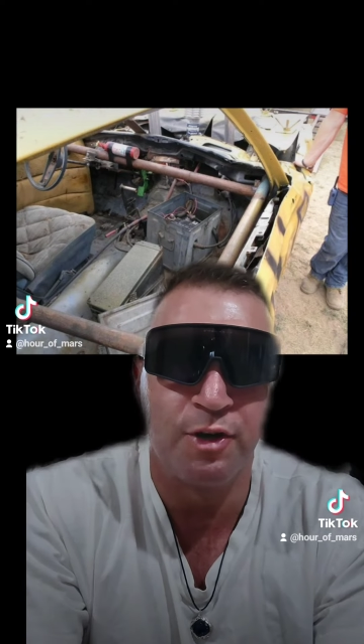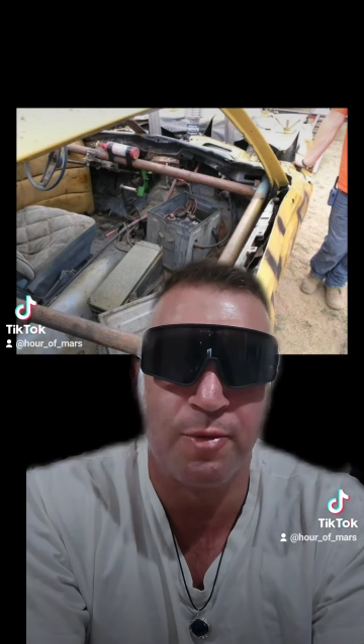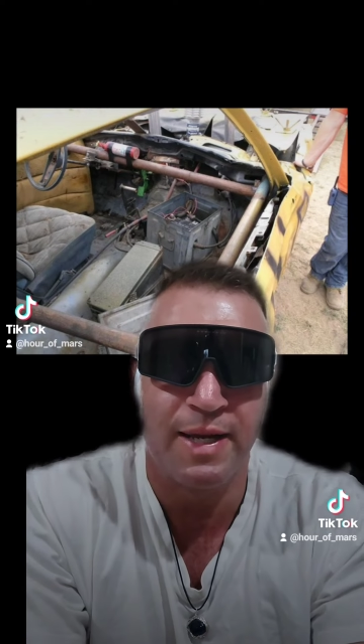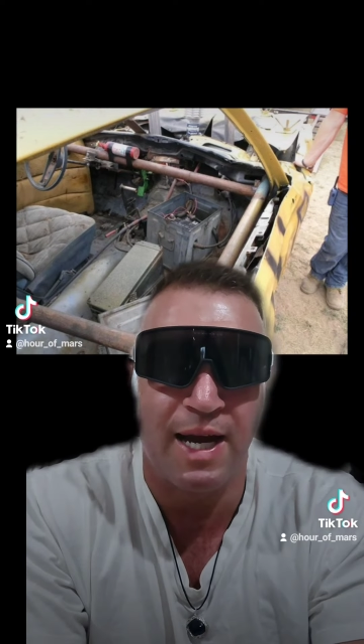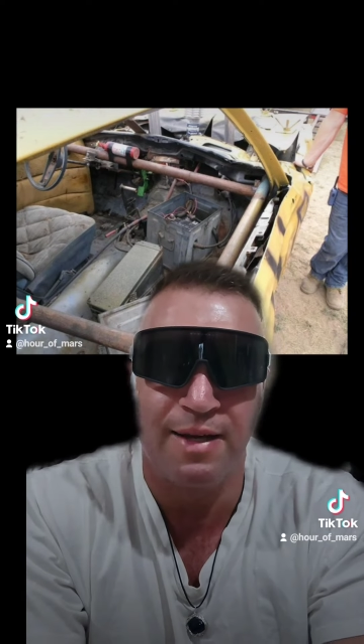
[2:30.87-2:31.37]

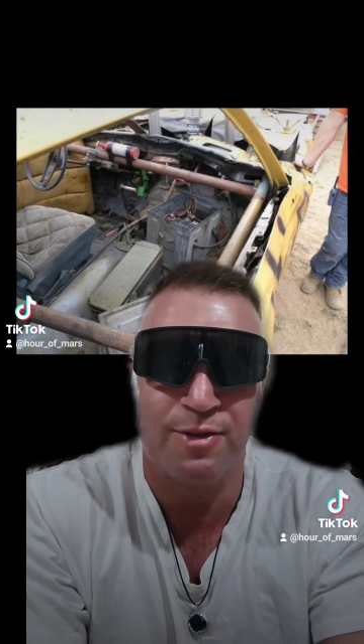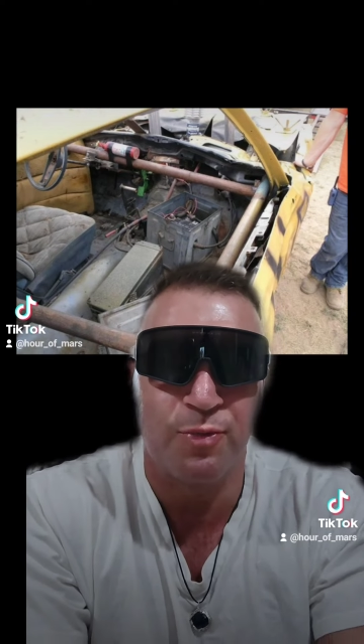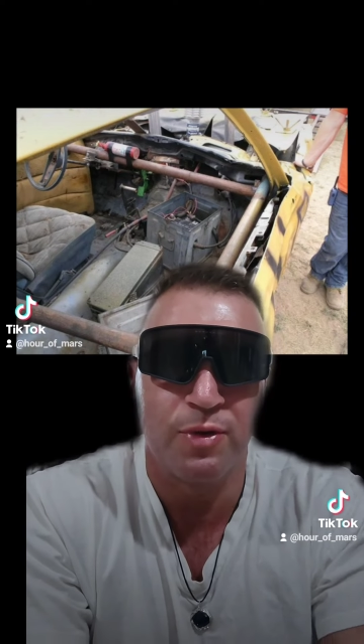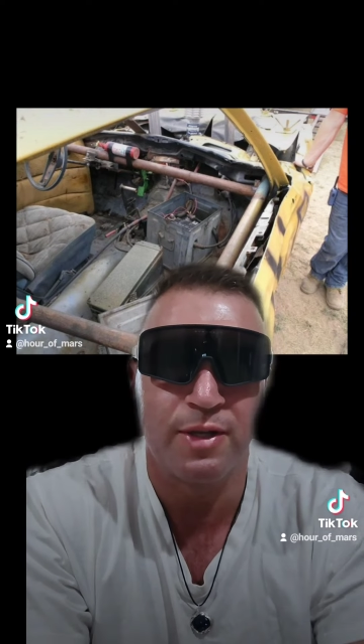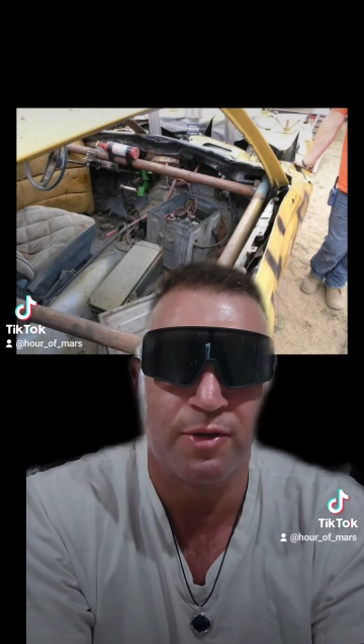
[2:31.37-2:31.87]
Derby guys
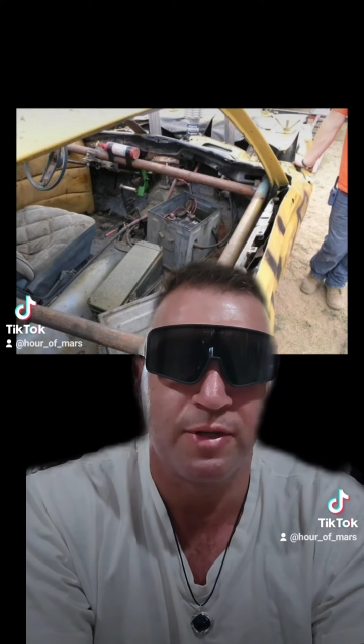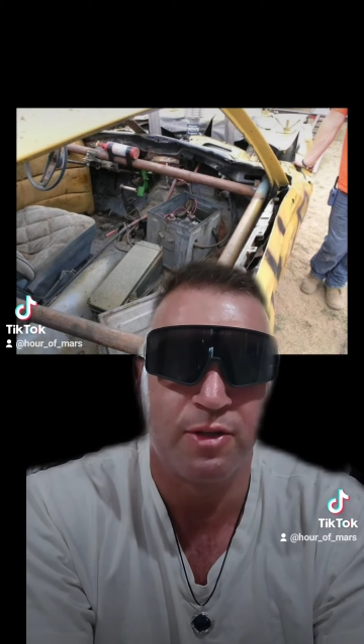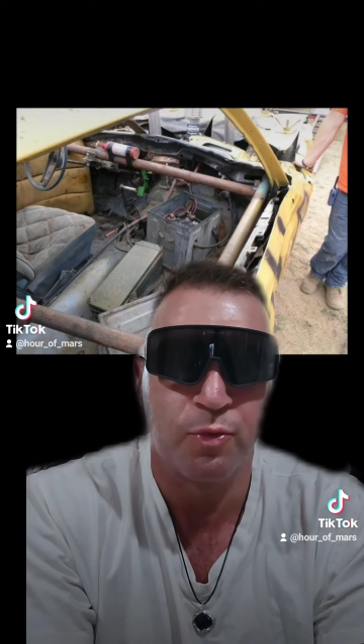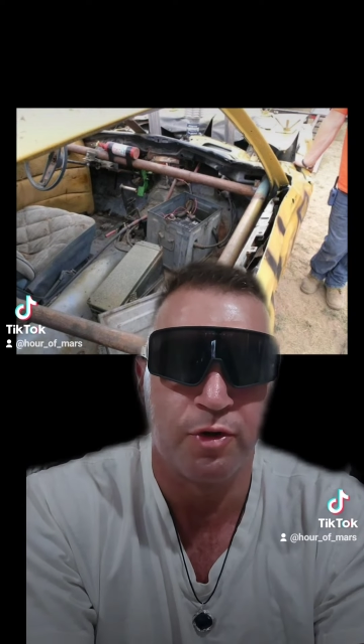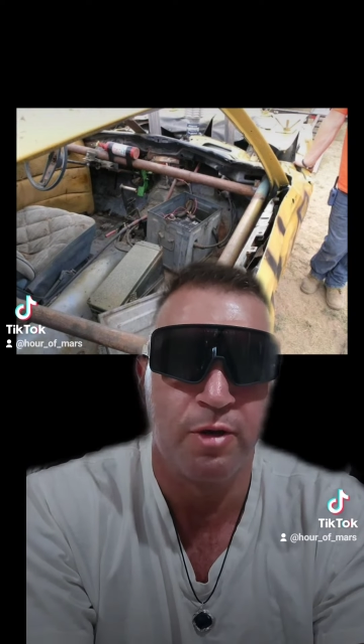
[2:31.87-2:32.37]
really don't need
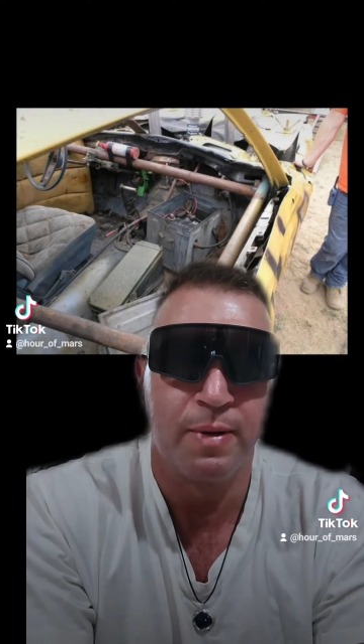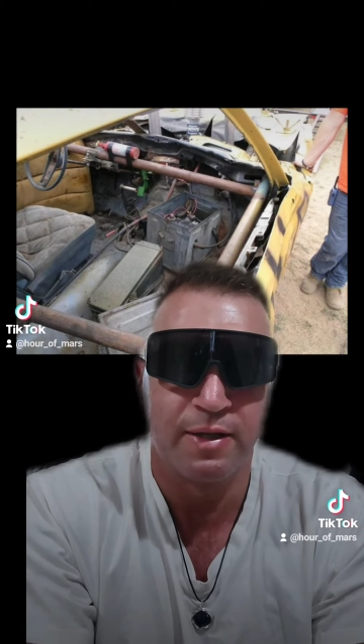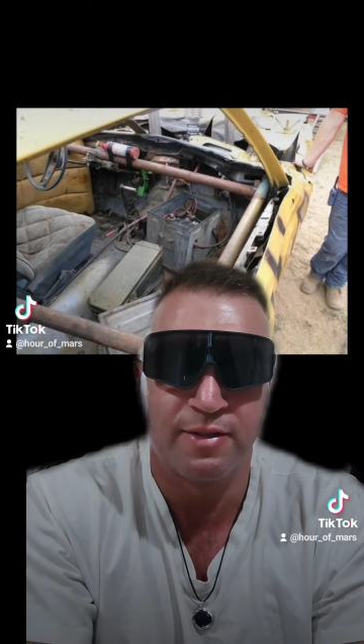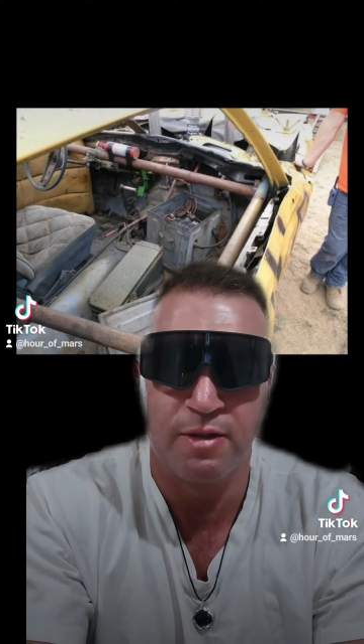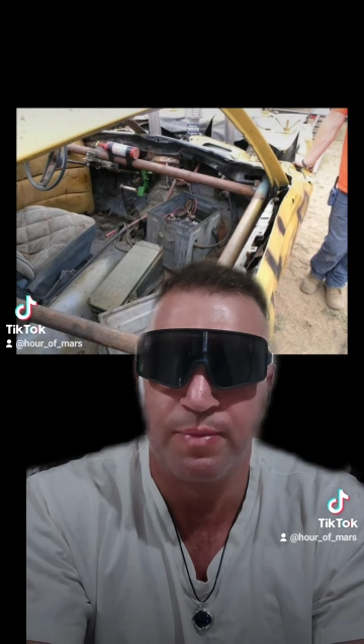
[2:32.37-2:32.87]
to worry about
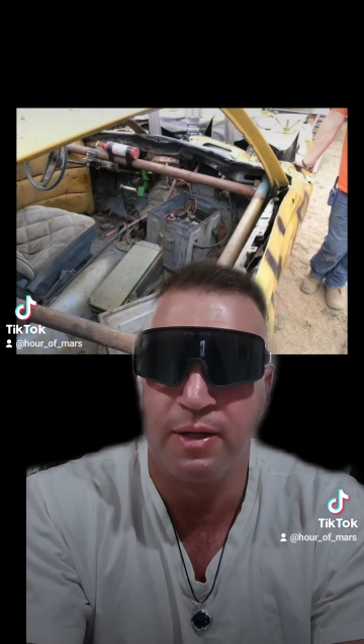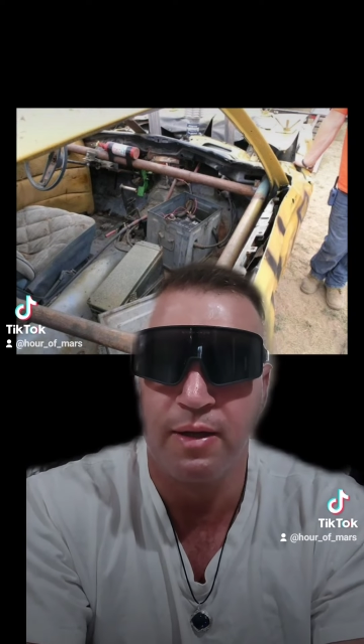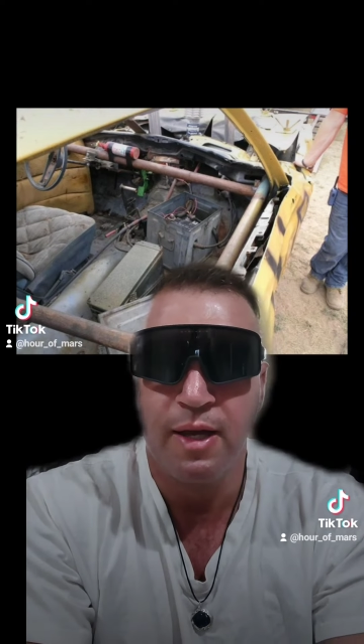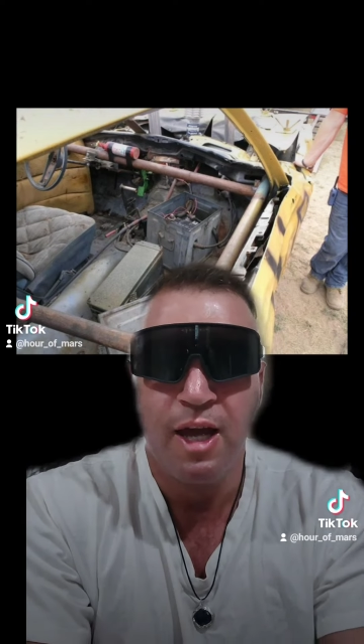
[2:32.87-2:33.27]
a seatbelt.